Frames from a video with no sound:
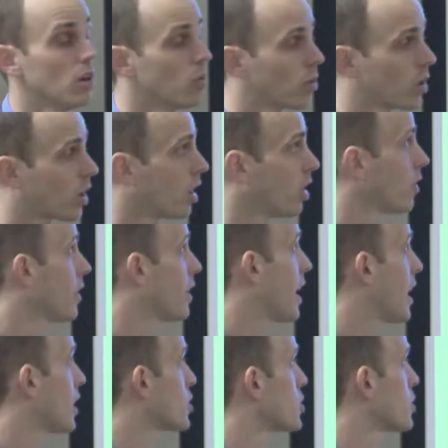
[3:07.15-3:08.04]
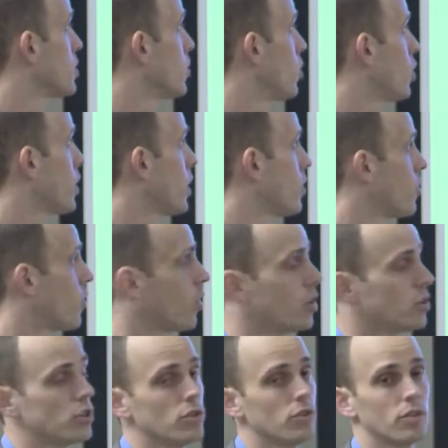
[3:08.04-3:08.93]
We're currently actually looking
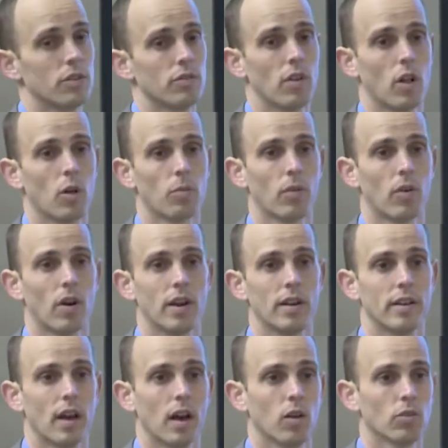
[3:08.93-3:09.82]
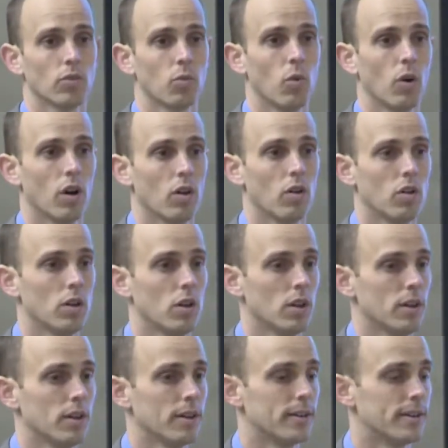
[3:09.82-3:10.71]
for a junior developer right now as well.
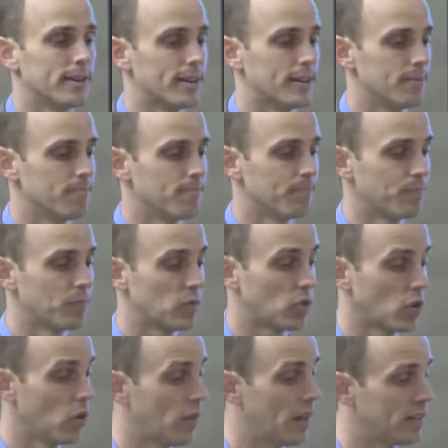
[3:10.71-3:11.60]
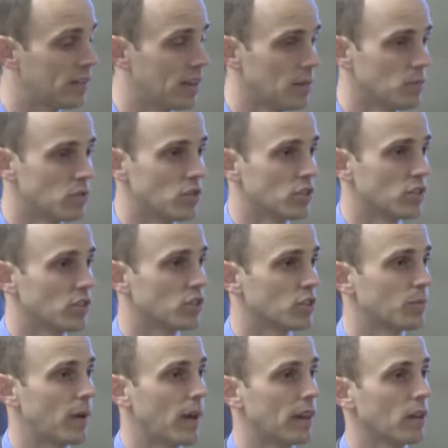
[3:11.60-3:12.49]
Um, so that team's just
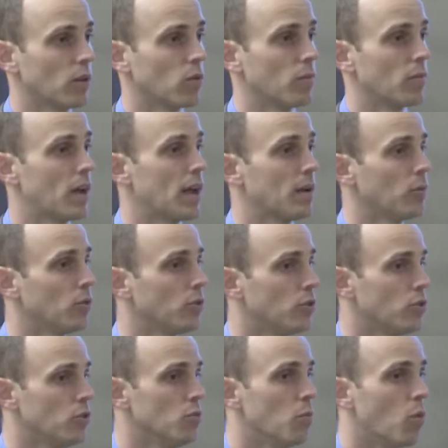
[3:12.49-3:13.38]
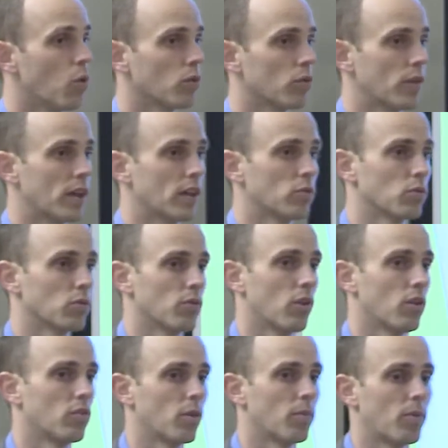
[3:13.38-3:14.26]
expanding. We're able to do more things with
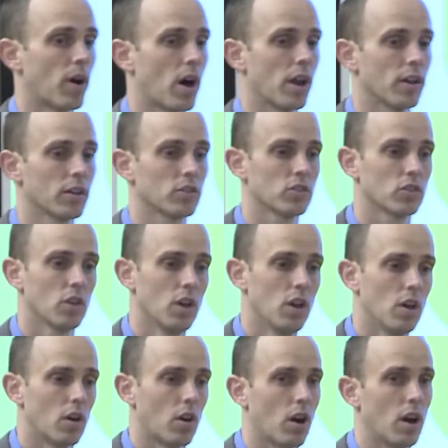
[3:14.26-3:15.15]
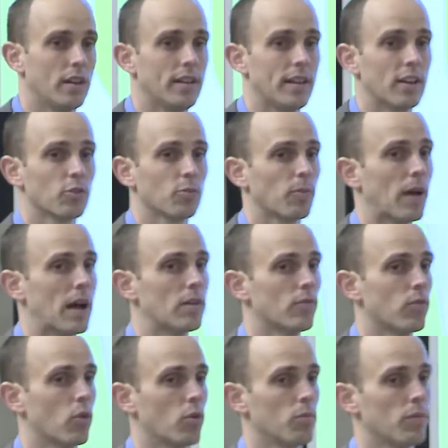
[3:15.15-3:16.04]
all of our products, our IDS
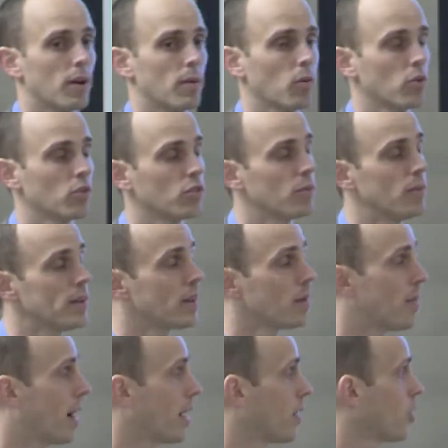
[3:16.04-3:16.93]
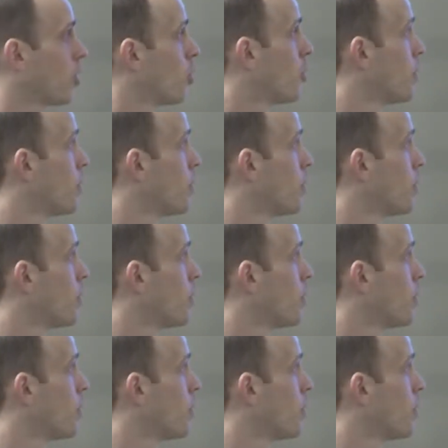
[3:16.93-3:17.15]
platform that I'm going to speak about a little